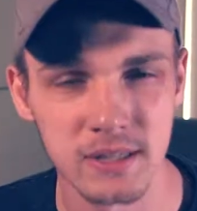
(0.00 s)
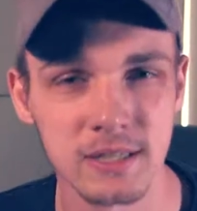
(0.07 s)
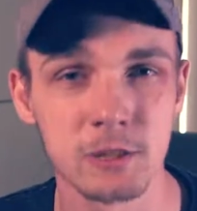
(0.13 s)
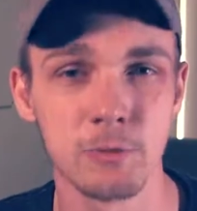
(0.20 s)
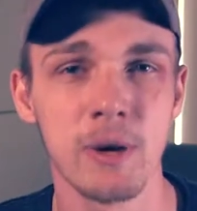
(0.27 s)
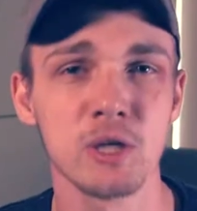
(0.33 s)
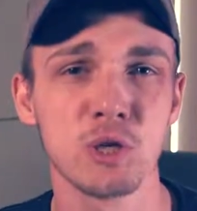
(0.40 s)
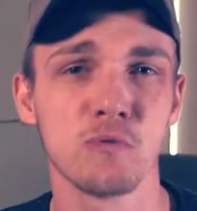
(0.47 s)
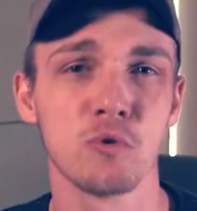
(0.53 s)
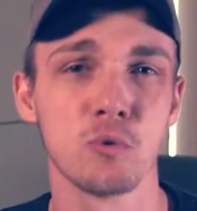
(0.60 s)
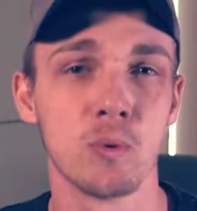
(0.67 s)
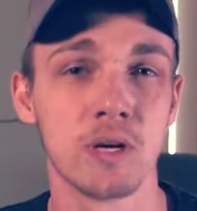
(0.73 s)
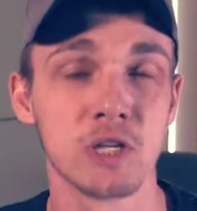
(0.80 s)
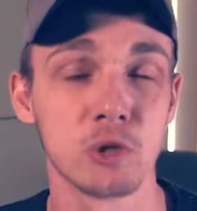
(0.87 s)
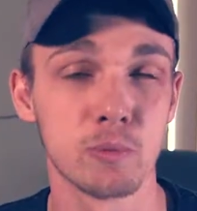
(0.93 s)
especially if you
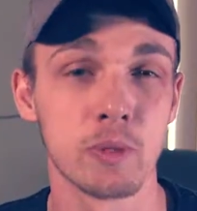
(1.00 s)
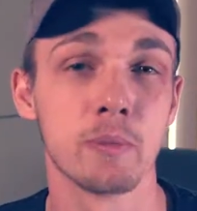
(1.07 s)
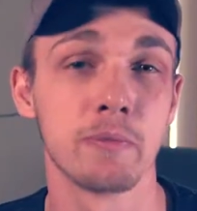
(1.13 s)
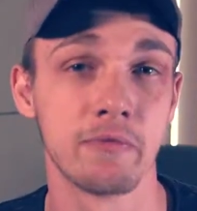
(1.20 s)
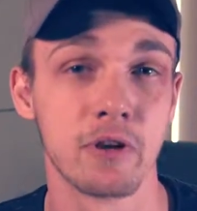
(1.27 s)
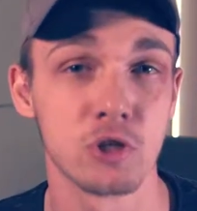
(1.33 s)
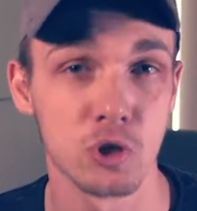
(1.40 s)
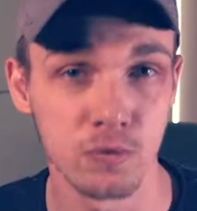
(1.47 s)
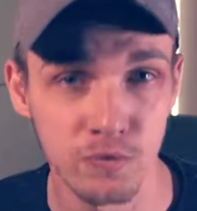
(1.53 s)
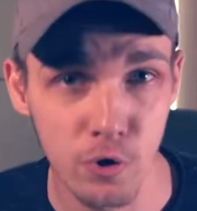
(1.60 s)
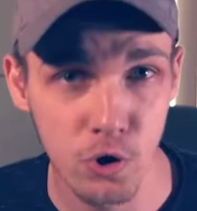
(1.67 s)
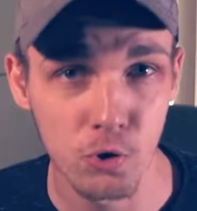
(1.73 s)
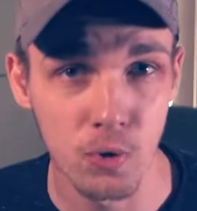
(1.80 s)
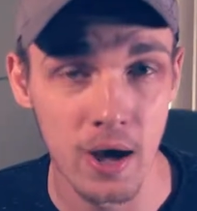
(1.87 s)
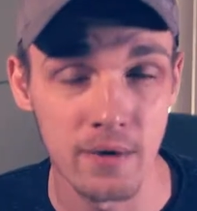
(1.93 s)
want it to be a professional
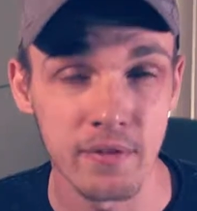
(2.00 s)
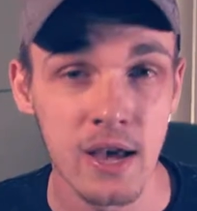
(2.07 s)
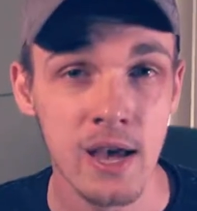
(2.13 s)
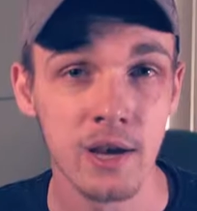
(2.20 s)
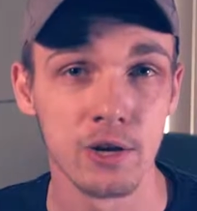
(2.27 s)
photograph.